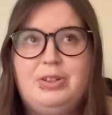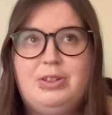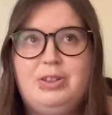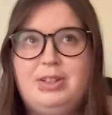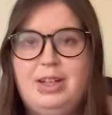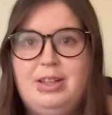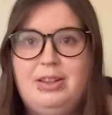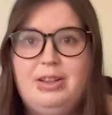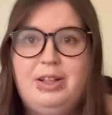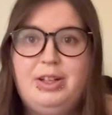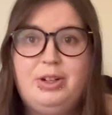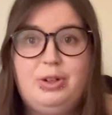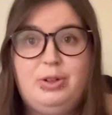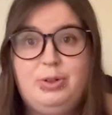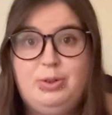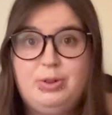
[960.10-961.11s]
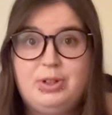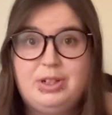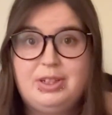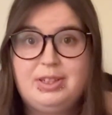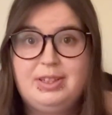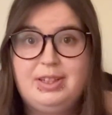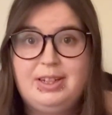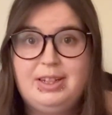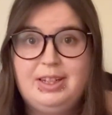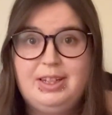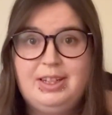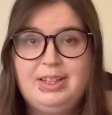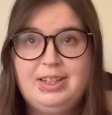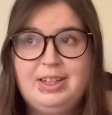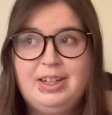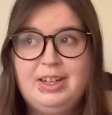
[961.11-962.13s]
are set in like New York
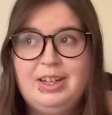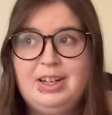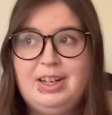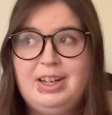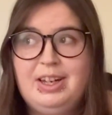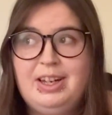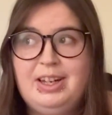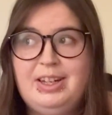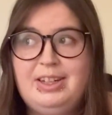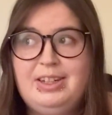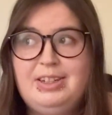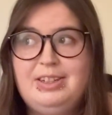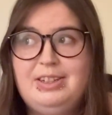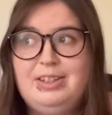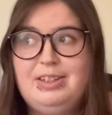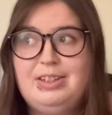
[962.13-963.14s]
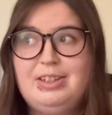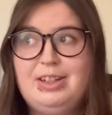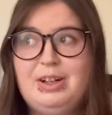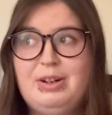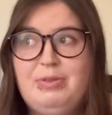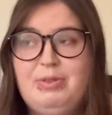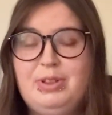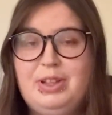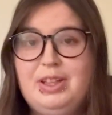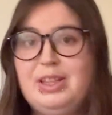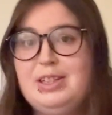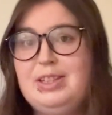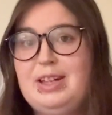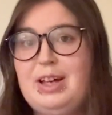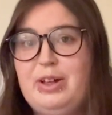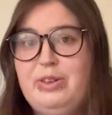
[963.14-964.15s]
City, and I feel like the
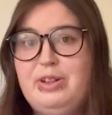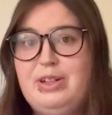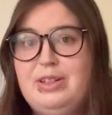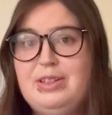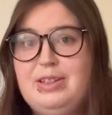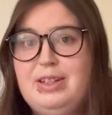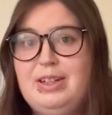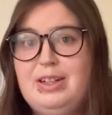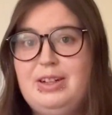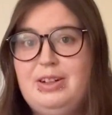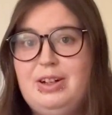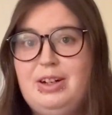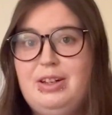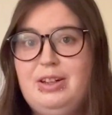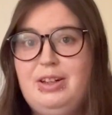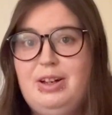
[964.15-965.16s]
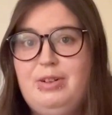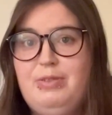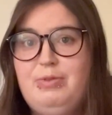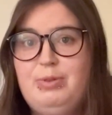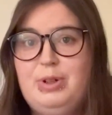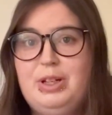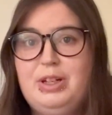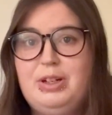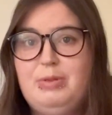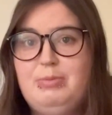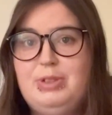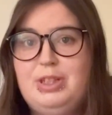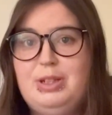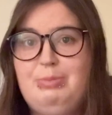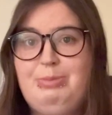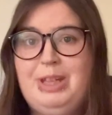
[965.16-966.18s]
South doesn't get a lot of love when it
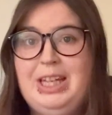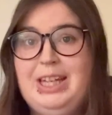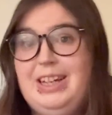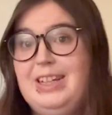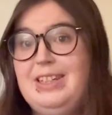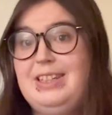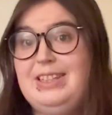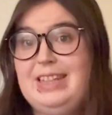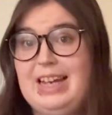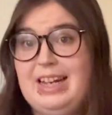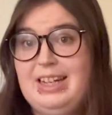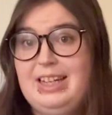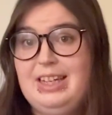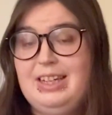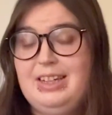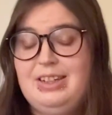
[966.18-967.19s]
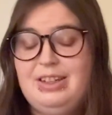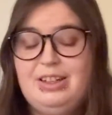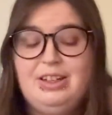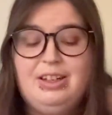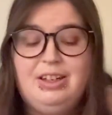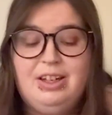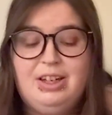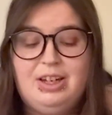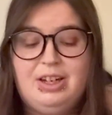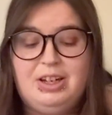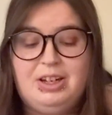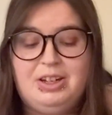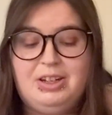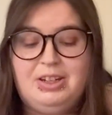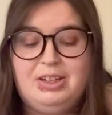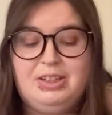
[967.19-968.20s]
comes to being a setting.
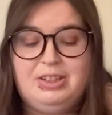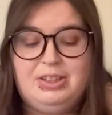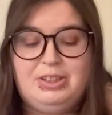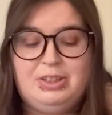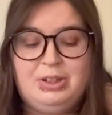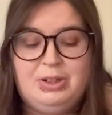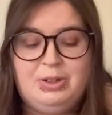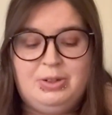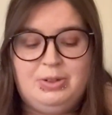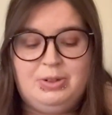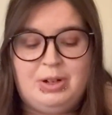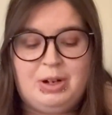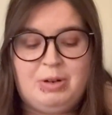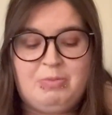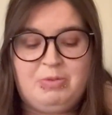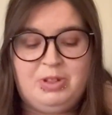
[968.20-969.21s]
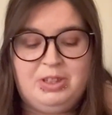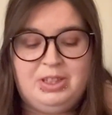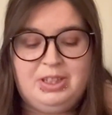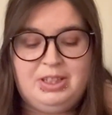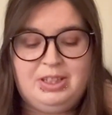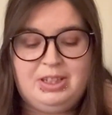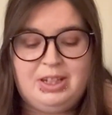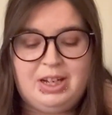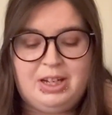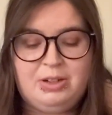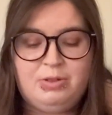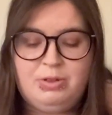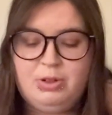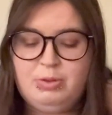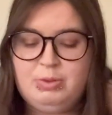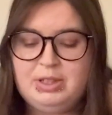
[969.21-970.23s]
So I
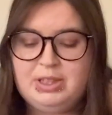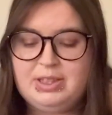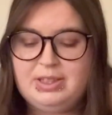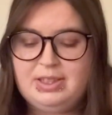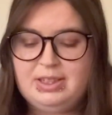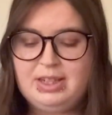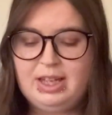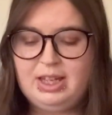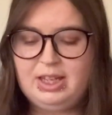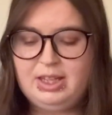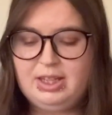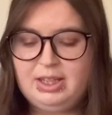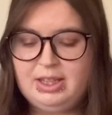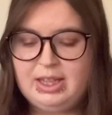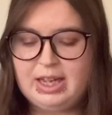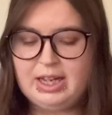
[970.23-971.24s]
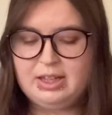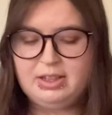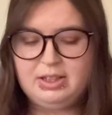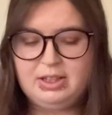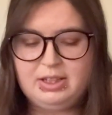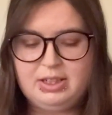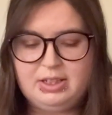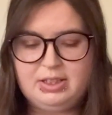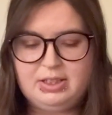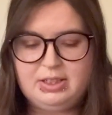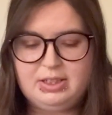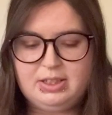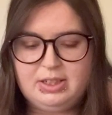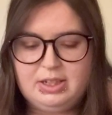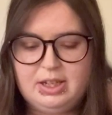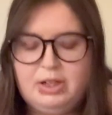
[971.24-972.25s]
don't know what state Gatlin is
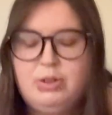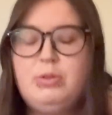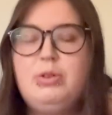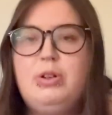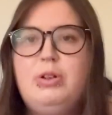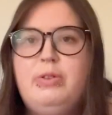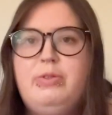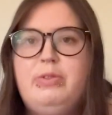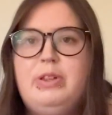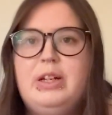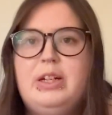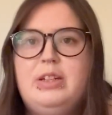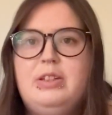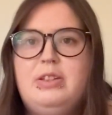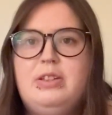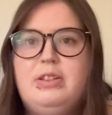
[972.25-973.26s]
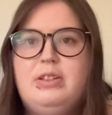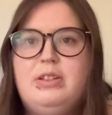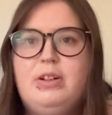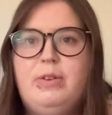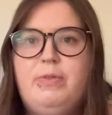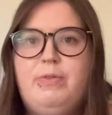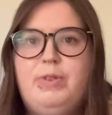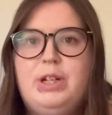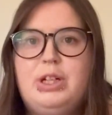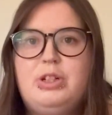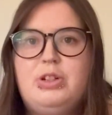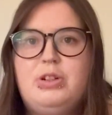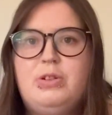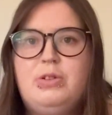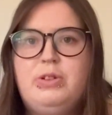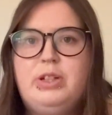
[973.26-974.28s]
in. I don't know if that's a
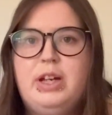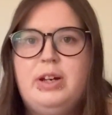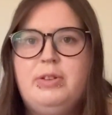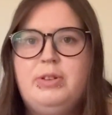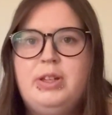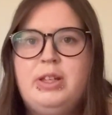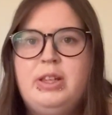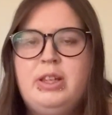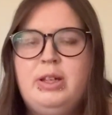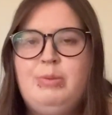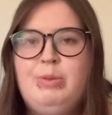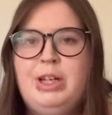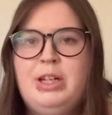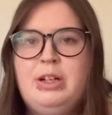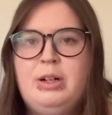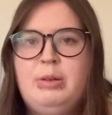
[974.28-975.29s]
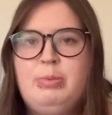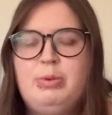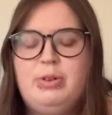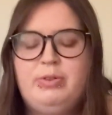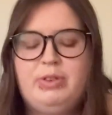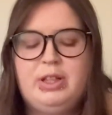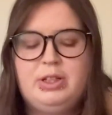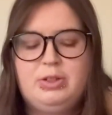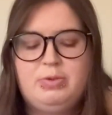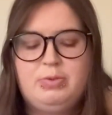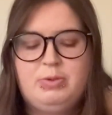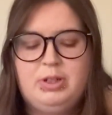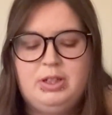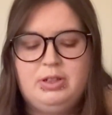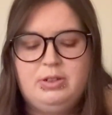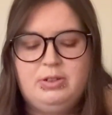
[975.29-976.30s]
fictional town that they made up or if that's
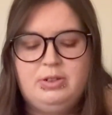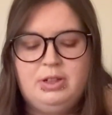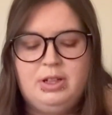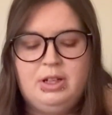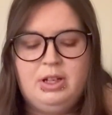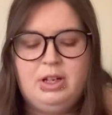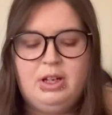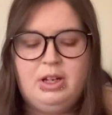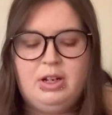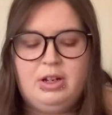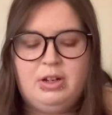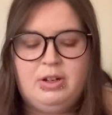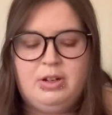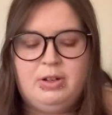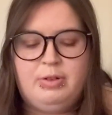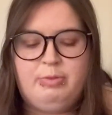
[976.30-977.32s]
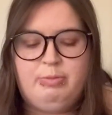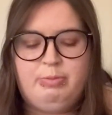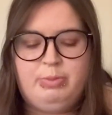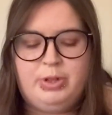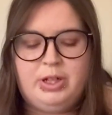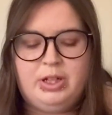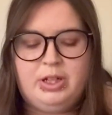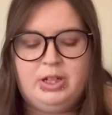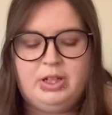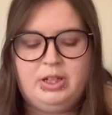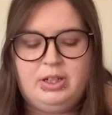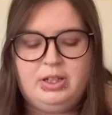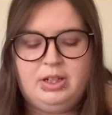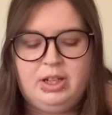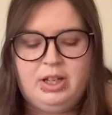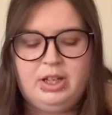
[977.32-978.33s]
real.
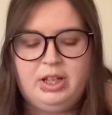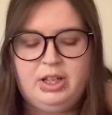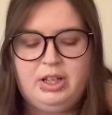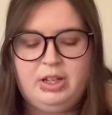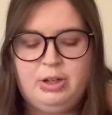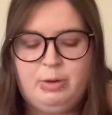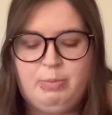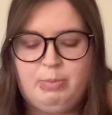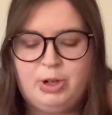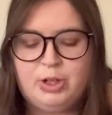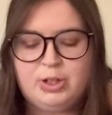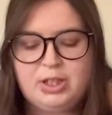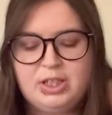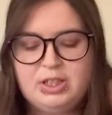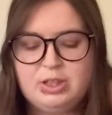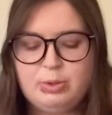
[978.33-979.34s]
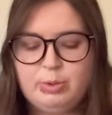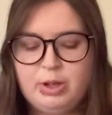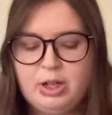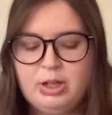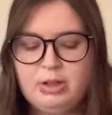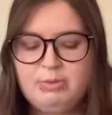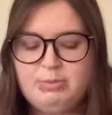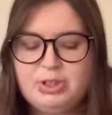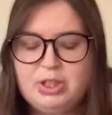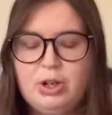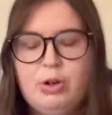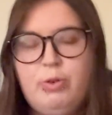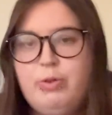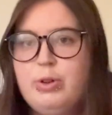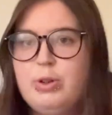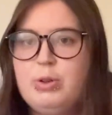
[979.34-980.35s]
But murky swamps,
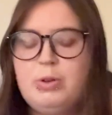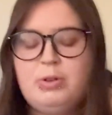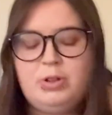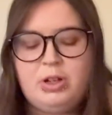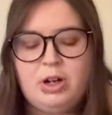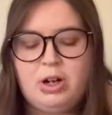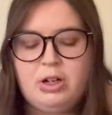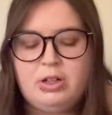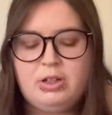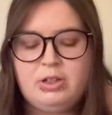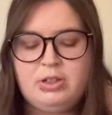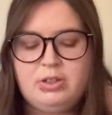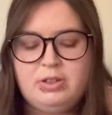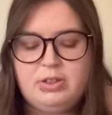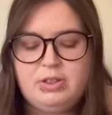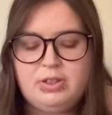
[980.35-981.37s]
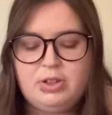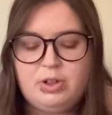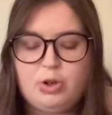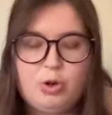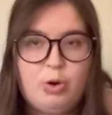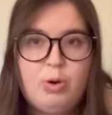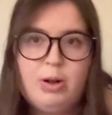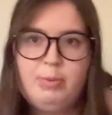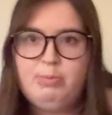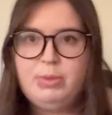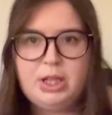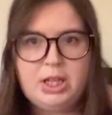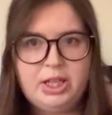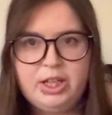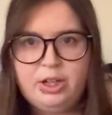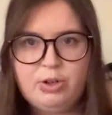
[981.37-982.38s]
overgrown gardens,
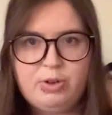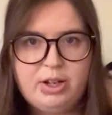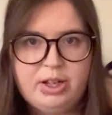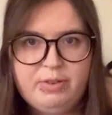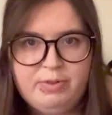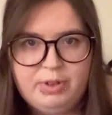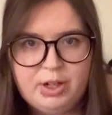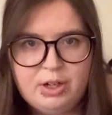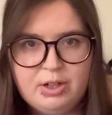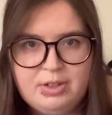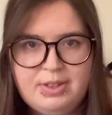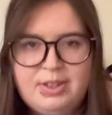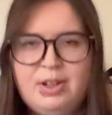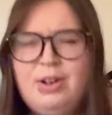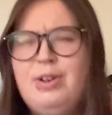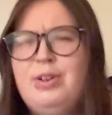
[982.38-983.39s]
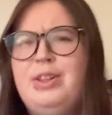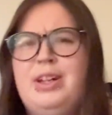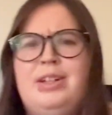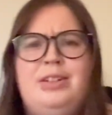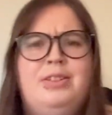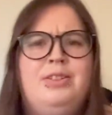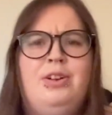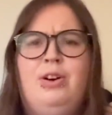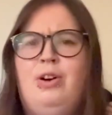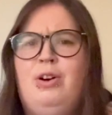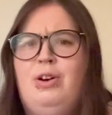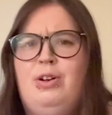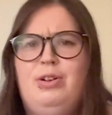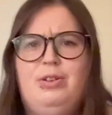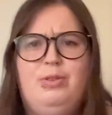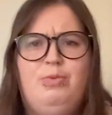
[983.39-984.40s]
crumbling graveyards. Oh, that is
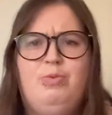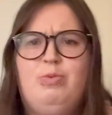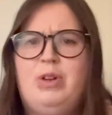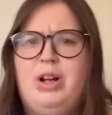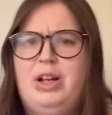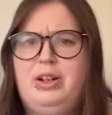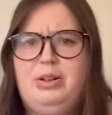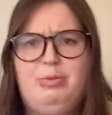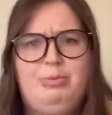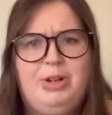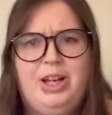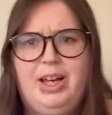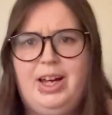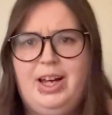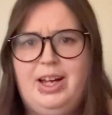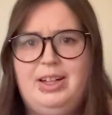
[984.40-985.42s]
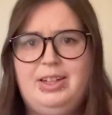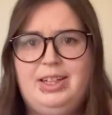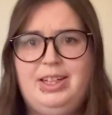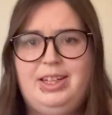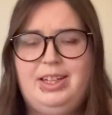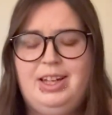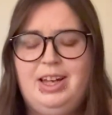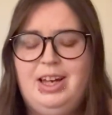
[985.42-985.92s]
all right up my alley.